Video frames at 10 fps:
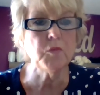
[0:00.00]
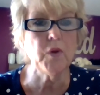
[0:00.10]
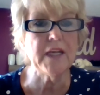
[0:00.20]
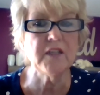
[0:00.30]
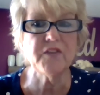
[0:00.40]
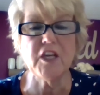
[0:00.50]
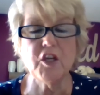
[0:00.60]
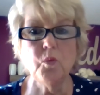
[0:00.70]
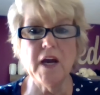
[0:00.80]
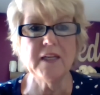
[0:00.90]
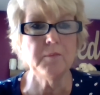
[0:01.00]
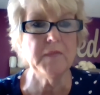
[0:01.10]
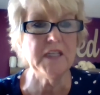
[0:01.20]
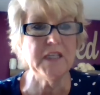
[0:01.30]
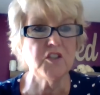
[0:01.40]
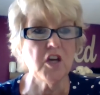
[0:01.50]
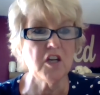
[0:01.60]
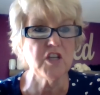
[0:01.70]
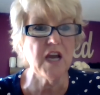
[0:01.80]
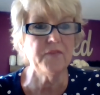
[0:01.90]
Miranda, that you wanted me to touch
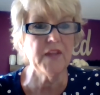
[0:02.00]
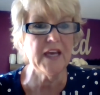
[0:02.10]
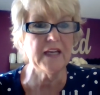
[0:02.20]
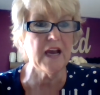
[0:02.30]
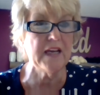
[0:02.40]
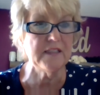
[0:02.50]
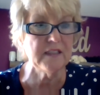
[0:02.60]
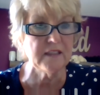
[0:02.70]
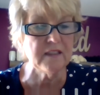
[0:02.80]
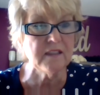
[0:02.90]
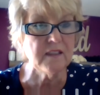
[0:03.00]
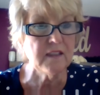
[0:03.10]
on that I didn't?